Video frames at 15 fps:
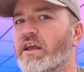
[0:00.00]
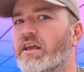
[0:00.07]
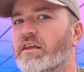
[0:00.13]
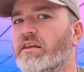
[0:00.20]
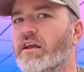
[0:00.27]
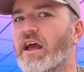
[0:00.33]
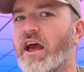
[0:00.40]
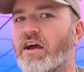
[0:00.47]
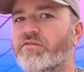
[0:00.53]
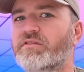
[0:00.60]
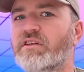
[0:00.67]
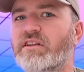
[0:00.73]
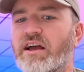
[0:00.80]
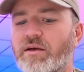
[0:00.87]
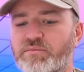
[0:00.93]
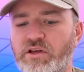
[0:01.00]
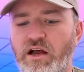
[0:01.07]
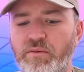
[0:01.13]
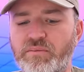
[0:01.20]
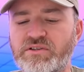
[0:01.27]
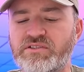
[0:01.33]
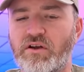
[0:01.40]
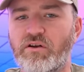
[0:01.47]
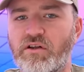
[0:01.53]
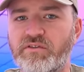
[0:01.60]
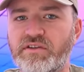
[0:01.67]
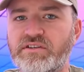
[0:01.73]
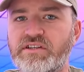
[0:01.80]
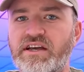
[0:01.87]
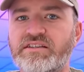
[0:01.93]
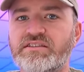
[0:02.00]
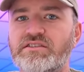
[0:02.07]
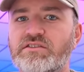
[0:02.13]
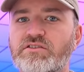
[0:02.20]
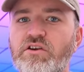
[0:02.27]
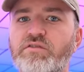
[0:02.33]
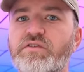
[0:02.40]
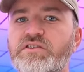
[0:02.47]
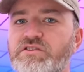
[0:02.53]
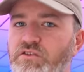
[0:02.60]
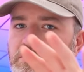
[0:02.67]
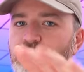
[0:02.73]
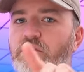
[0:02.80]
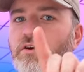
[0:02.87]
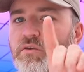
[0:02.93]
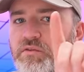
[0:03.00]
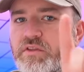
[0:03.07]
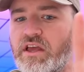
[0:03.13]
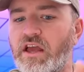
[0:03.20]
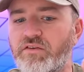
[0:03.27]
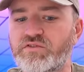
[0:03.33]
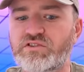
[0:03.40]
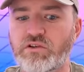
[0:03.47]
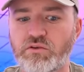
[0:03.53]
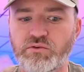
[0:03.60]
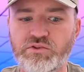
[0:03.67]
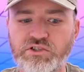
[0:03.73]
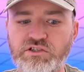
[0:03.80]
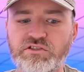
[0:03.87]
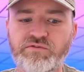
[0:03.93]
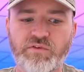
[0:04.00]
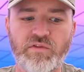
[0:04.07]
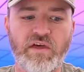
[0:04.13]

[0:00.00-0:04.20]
Hey, half the laptop is on the desk surface. No, no, no, they have solutions for